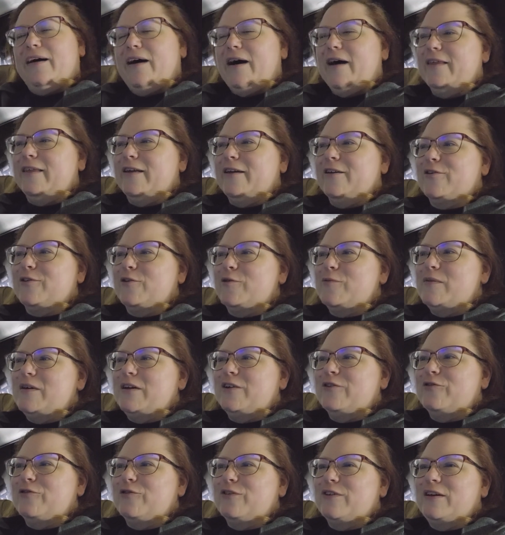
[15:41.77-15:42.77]
think it's going to be
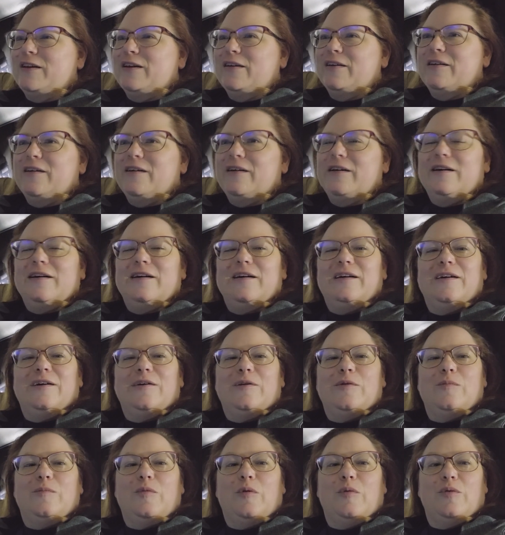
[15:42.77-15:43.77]
interesting,
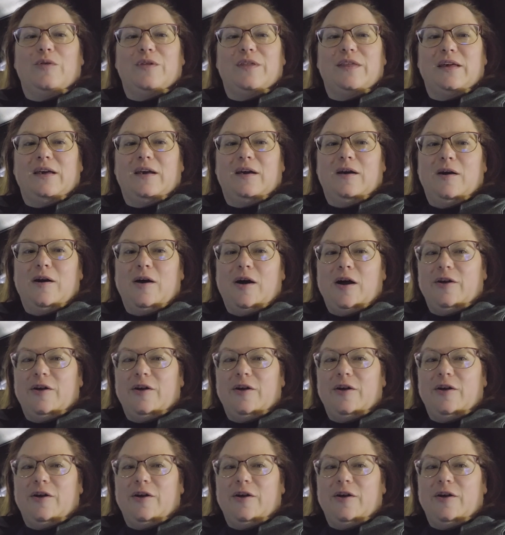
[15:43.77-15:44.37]
but we'll see.